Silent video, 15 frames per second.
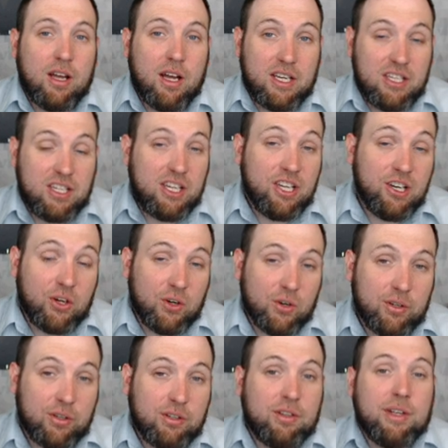a
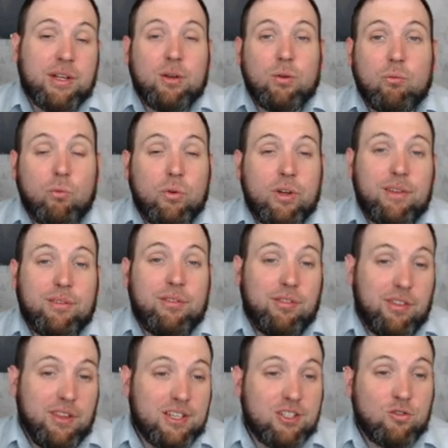year
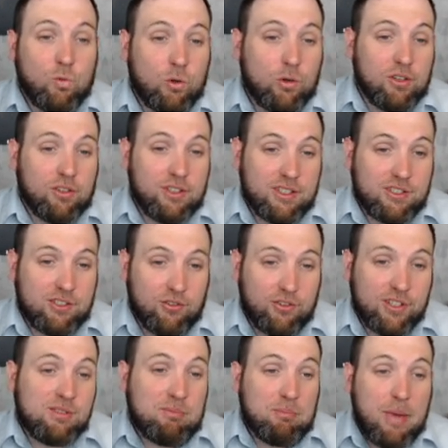with this royalty. So
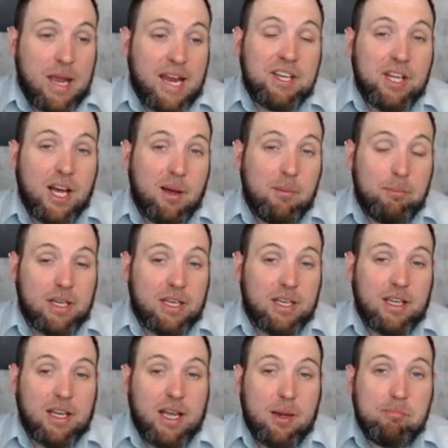this may not
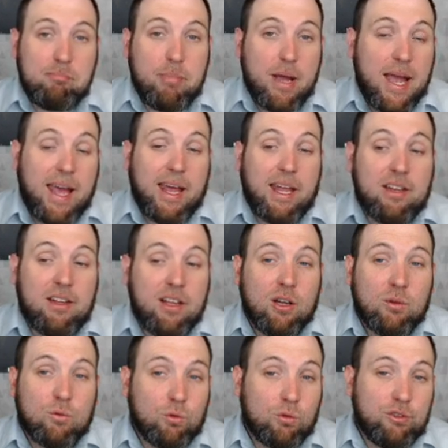be a bad
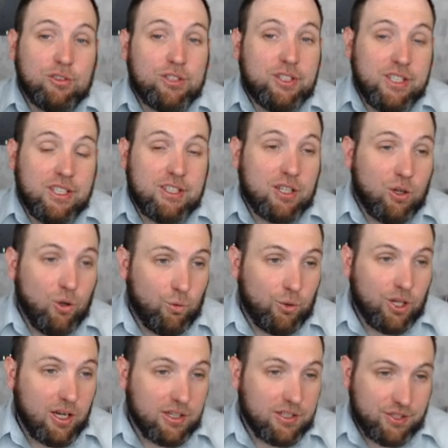royalty to hold
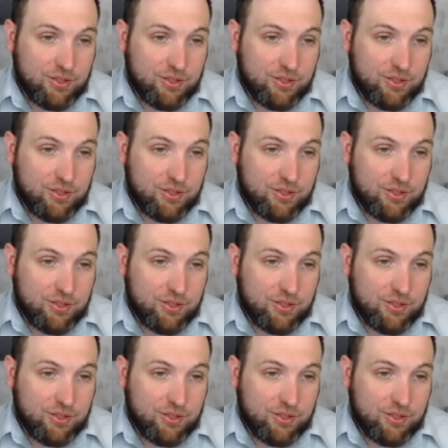on